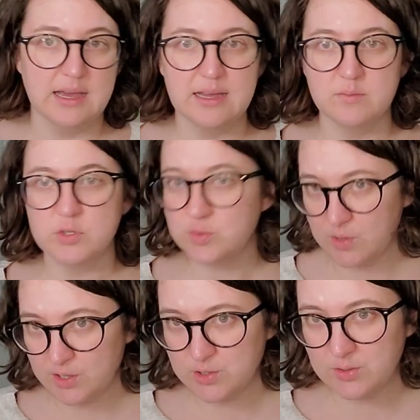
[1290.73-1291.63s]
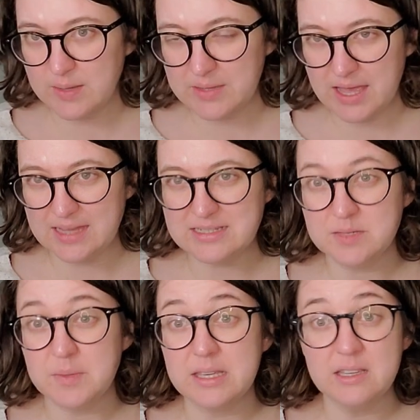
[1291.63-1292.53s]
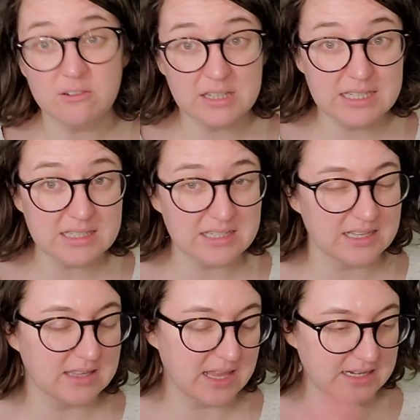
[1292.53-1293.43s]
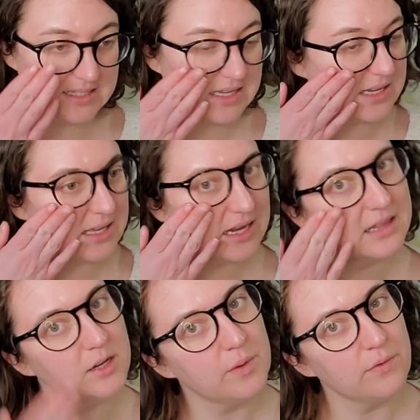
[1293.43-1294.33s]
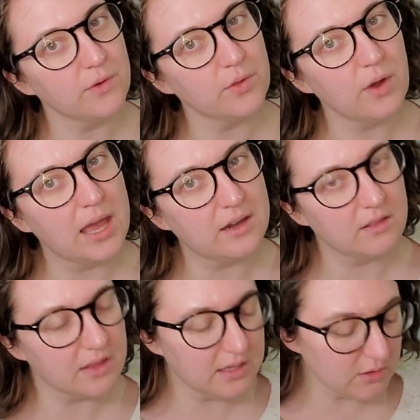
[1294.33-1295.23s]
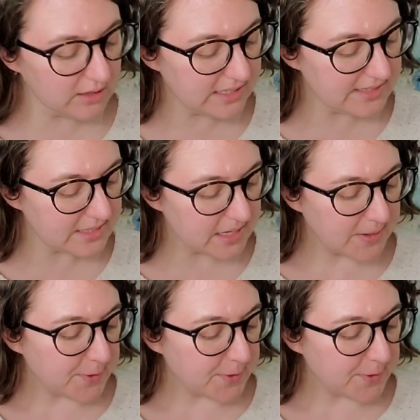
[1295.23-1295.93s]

um, which will also let me add to my yearlies because I'd like to get a little bit further ahead on the yearlies.